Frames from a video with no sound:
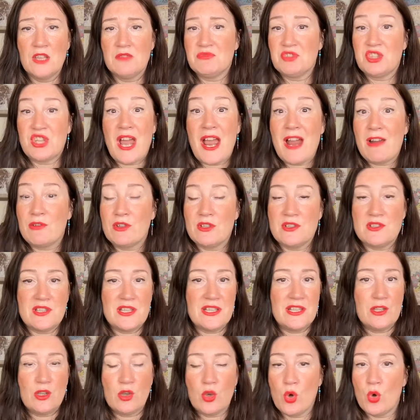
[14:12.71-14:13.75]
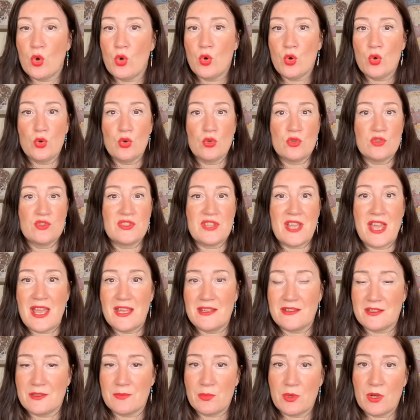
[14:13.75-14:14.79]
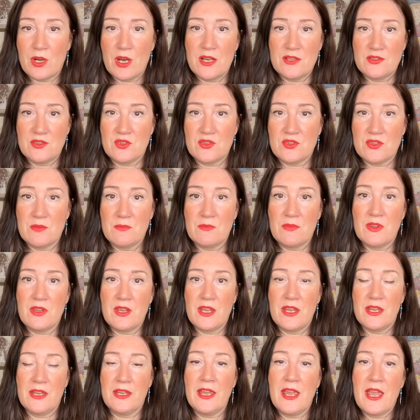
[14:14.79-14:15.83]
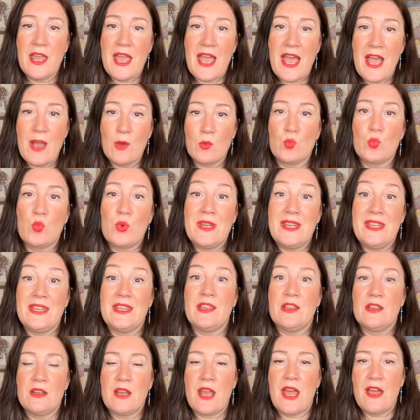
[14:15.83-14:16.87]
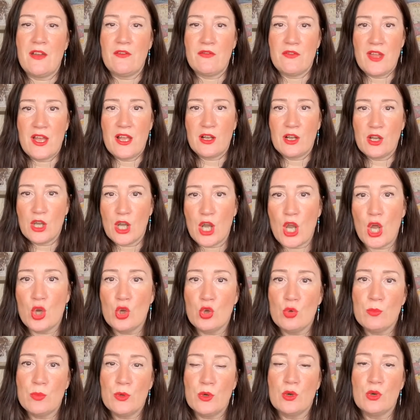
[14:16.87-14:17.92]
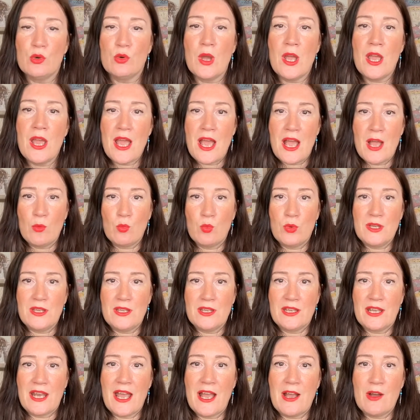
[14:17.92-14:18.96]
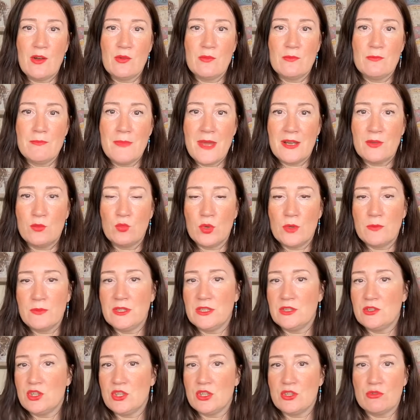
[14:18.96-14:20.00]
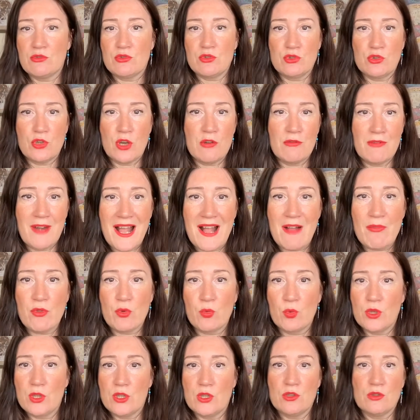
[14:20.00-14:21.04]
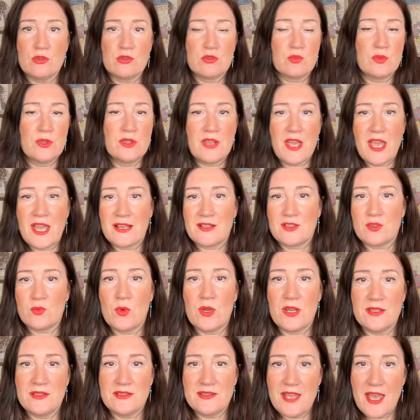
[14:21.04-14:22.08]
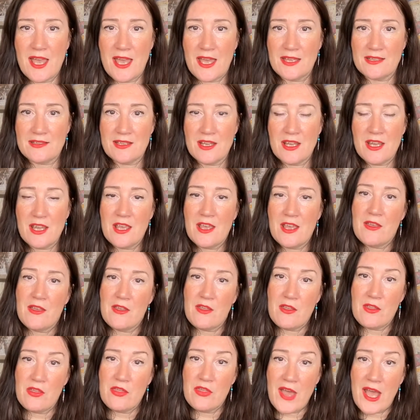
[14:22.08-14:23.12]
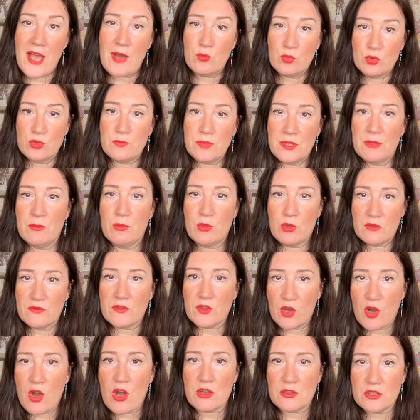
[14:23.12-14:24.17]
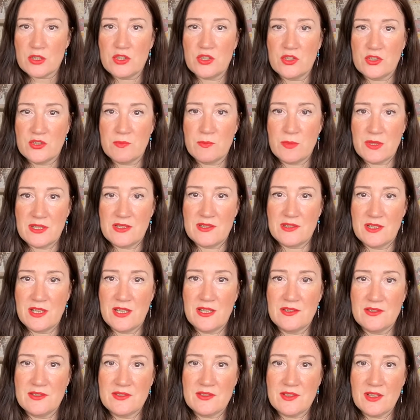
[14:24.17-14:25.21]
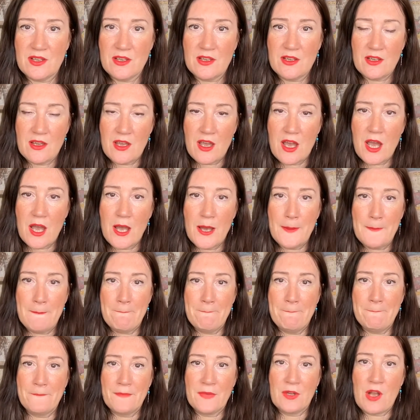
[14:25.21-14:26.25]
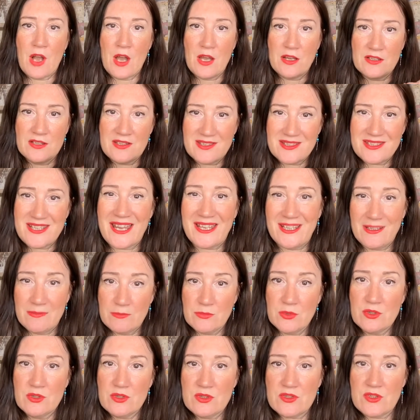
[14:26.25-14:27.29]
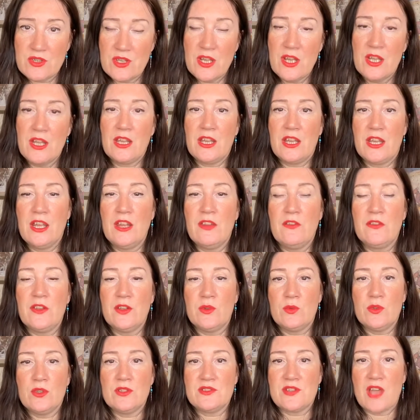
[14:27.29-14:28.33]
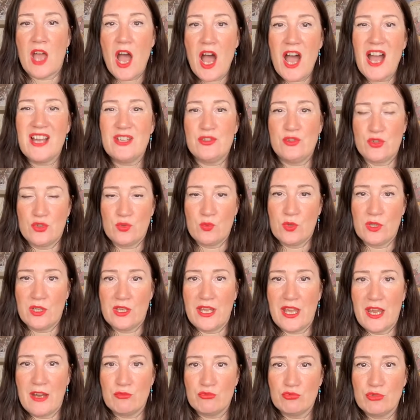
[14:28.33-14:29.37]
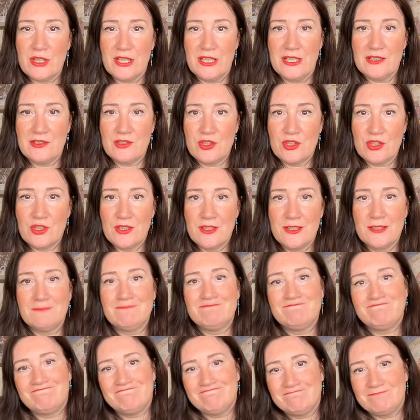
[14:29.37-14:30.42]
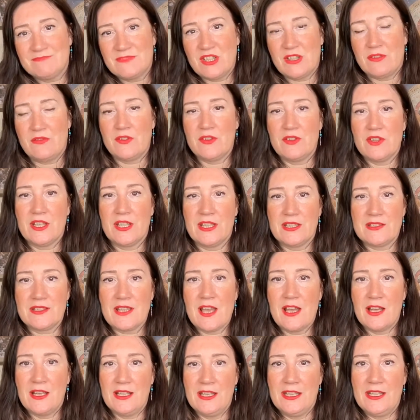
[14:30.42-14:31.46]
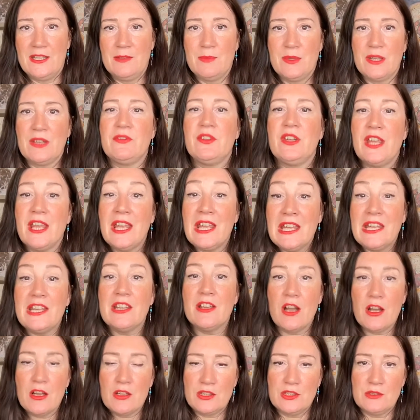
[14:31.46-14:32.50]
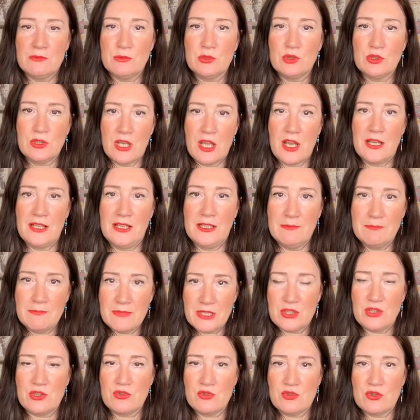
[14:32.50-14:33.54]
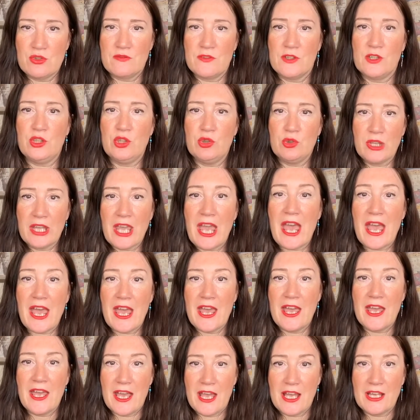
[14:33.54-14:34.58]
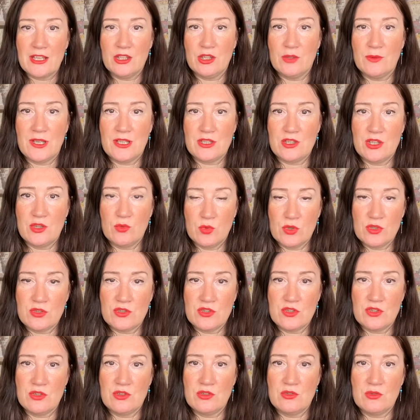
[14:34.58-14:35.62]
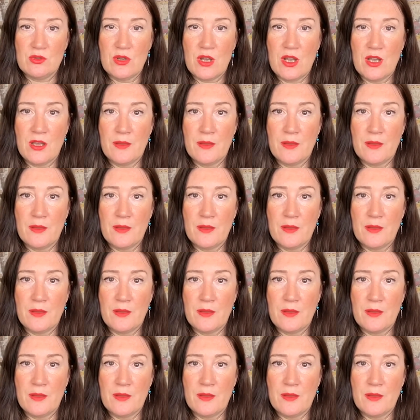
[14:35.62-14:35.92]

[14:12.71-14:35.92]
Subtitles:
charity cause enterprise or something, and we can have that global and we can help men, women and children around the world with X, Y and Z, that would be more of a conscious business kind of statement. If it was, I just want to get rich, different thing entirely. But if you're here, you're more likely mission driven, you care, and you actually want to